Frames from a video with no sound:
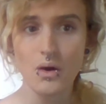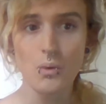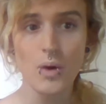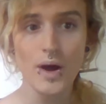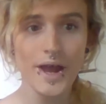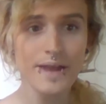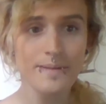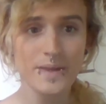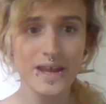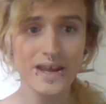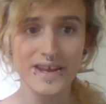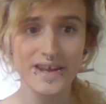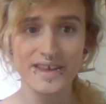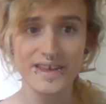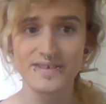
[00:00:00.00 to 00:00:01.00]
What I mean
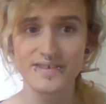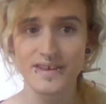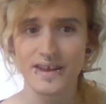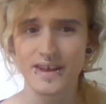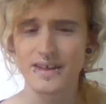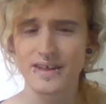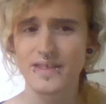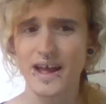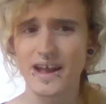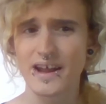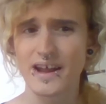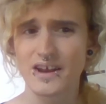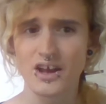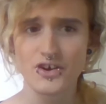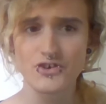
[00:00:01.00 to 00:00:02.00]
is that